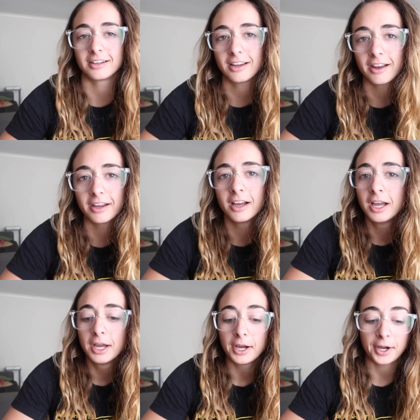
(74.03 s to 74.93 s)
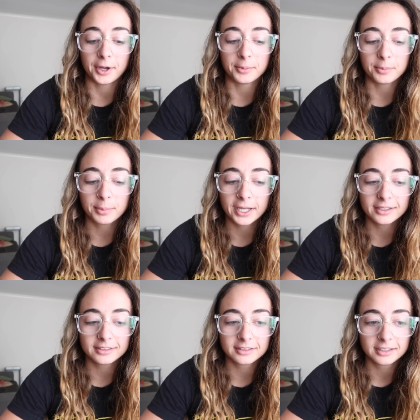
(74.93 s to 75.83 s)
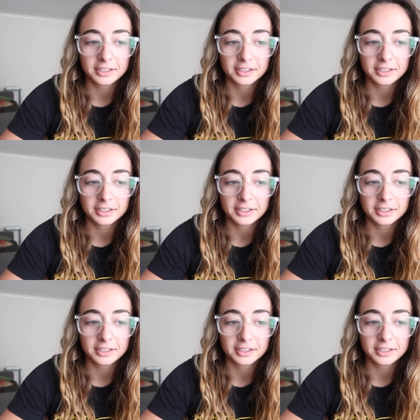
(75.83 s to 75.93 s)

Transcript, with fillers: yada yada. Um, but